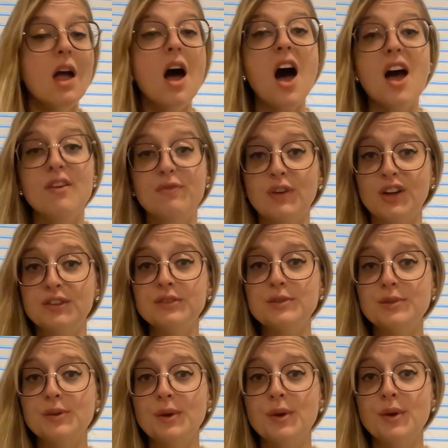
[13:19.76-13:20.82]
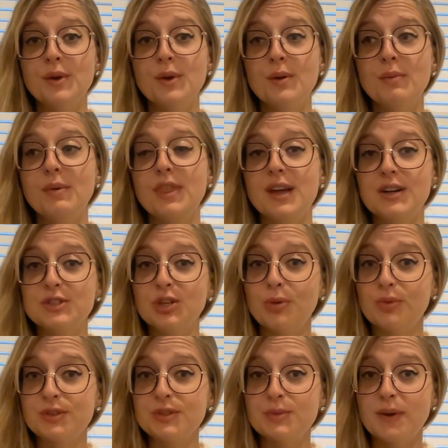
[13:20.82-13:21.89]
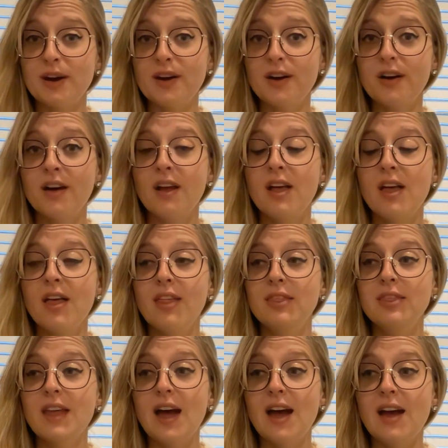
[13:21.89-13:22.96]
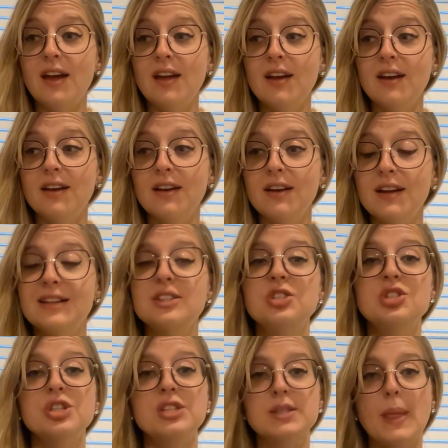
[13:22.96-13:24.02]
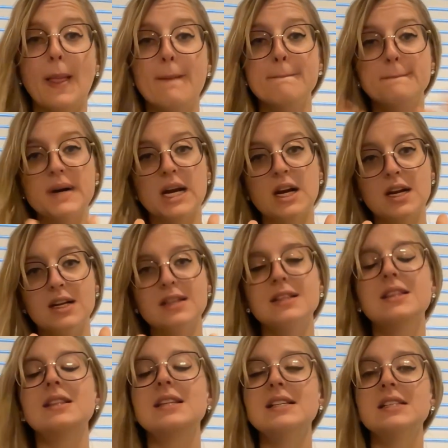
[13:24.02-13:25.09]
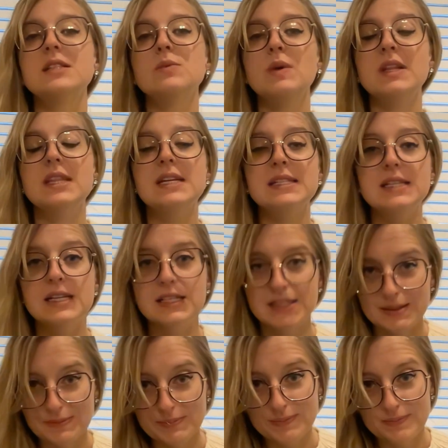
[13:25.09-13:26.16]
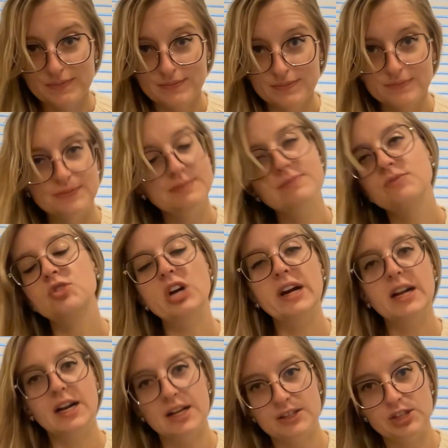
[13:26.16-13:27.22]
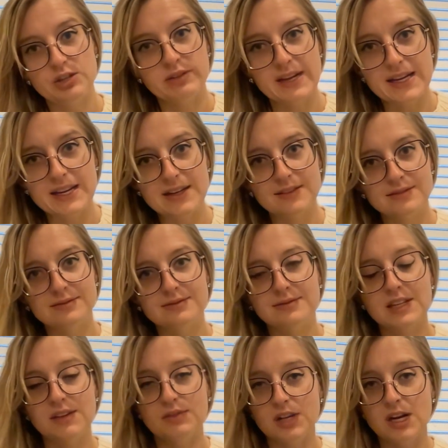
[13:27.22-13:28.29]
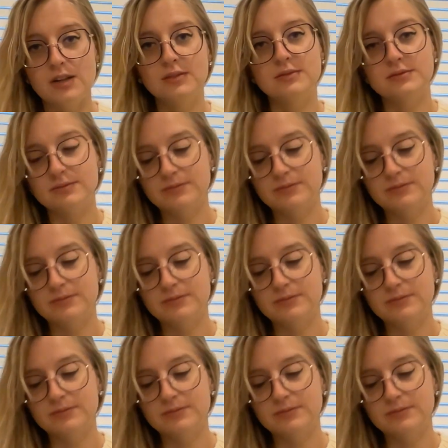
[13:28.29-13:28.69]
I felt with the October sweater that it's just, this is what this is. Try it on. You like it? If you don't,